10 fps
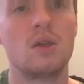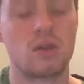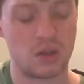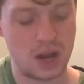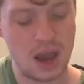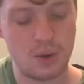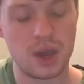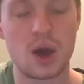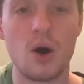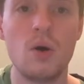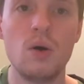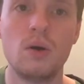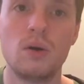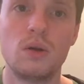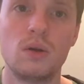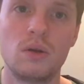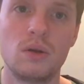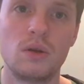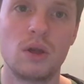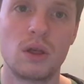So now we go,
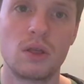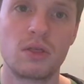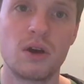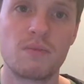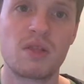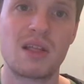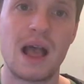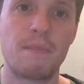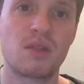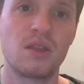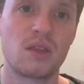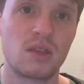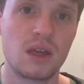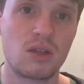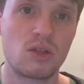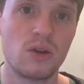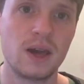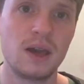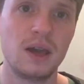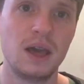thumb slaps on the 6th
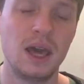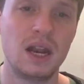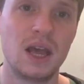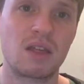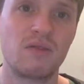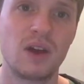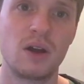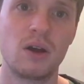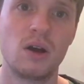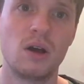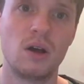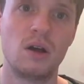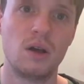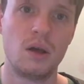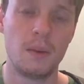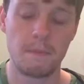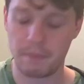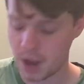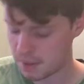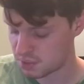string, index finger
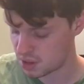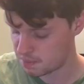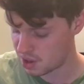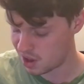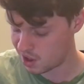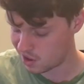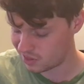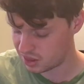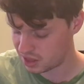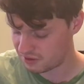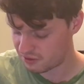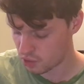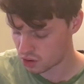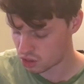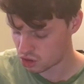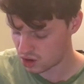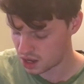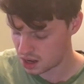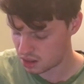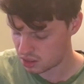pops up on the 4th
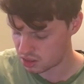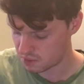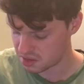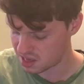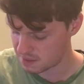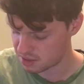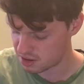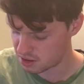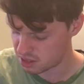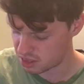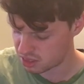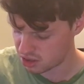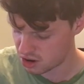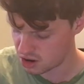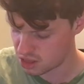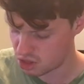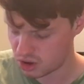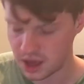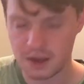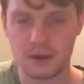string, thumb slaps down on the 3rd
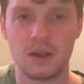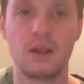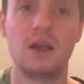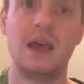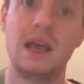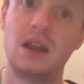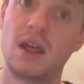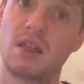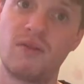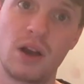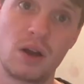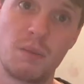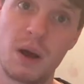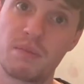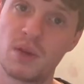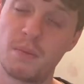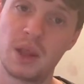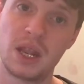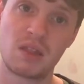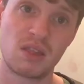string, index finger pops up
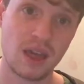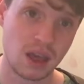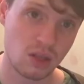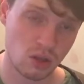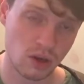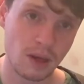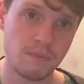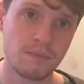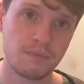on the 2nd string,